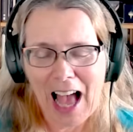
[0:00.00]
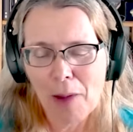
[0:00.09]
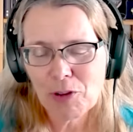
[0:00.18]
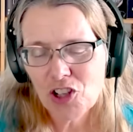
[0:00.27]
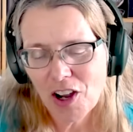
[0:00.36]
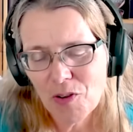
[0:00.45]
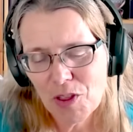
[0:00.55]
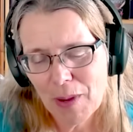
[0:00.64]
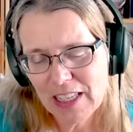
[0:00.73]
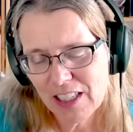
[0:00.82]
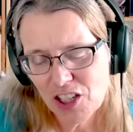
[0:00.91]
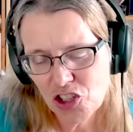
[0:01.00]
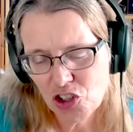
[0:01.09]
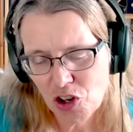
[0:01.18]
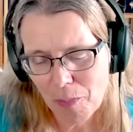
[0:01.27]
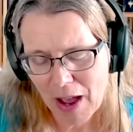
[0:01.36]
I was talking with my
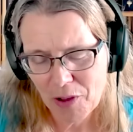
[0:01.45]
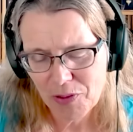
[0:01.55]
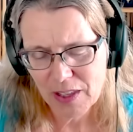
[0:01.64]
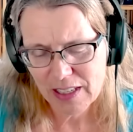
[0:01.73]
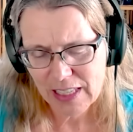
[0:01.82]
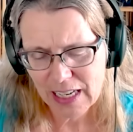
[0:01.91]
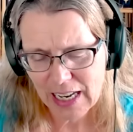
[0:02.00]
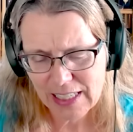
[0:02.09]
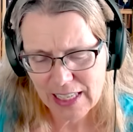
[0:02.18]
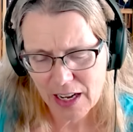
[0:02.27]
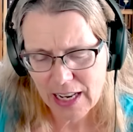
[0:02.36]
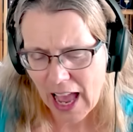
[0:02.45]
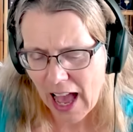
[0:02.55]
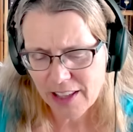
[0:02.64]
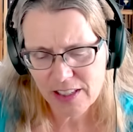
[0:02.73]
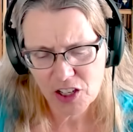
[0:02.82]
sister about this, and I said,
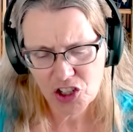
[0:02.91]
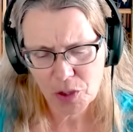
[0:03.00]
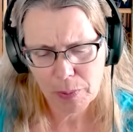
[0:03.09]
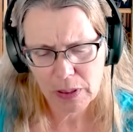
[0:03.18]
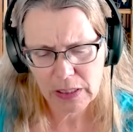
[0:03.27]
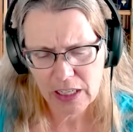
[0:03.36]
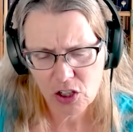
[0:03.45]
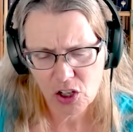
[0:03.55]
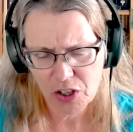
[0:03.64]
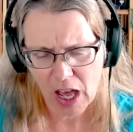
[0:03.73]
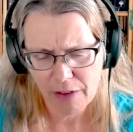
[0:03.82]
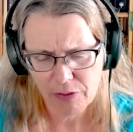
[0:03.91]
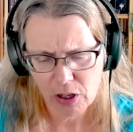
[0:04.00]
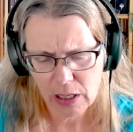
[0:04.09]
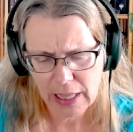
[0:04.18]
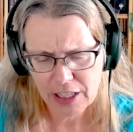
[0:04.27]
yeah, it's such a political
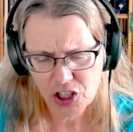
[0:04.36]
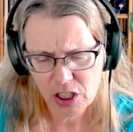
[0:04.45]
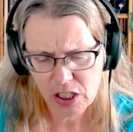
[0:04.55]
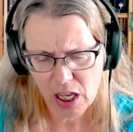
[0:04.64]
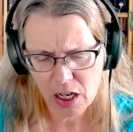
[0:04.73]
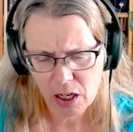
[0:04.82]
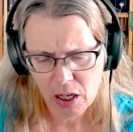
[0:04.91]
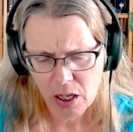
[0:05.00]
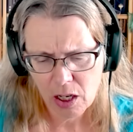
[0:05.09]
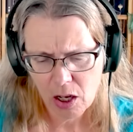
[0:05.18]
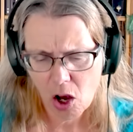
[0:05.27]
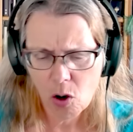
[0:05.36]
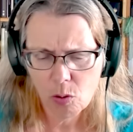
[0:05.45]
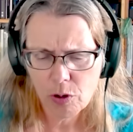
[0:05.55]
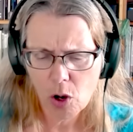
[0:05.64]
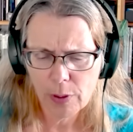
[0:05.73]
novel. And she said,
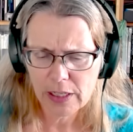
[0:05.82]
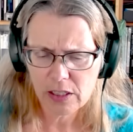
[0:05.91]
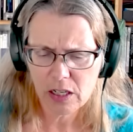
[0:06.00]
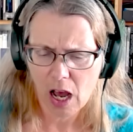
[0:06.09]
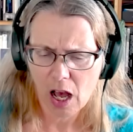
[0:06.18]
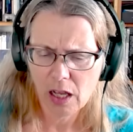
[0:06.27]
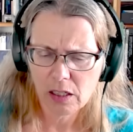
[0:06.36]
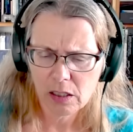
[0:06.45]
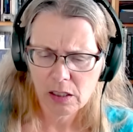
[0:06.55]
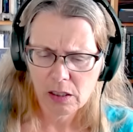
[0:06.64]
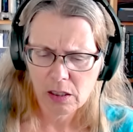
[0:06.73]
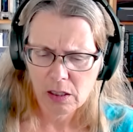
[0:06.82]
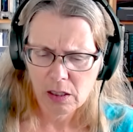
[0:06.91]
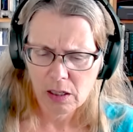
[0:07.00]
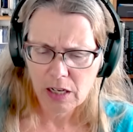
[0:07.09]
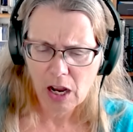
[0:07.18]
oh, no, it's not.
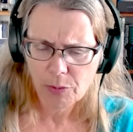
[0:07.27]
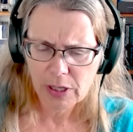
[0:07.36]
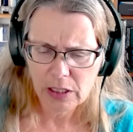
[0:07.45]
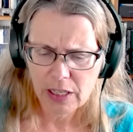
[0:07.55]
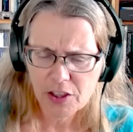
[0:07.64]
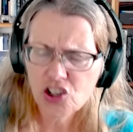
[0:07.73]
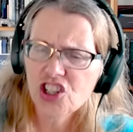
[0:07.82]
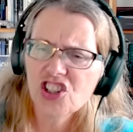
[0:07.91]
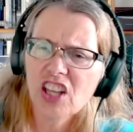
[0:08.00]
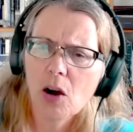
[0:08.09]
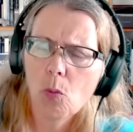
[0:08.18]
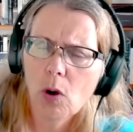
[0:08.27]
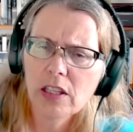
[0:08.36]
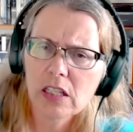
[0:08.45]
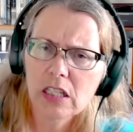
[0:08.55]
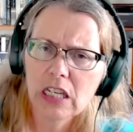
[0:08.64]
Not really. There's just that
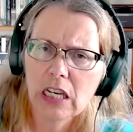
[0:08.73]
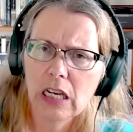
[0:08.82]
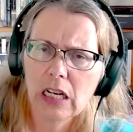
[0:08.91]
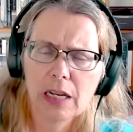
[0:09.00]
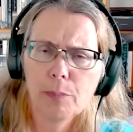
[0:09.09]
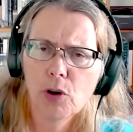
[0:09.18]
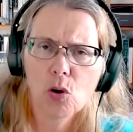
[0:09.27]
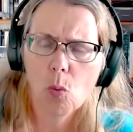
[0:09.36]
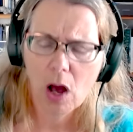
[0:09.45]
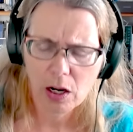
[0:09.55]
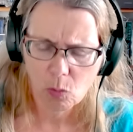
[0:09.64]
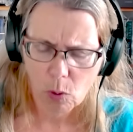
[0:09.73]
one scene in book one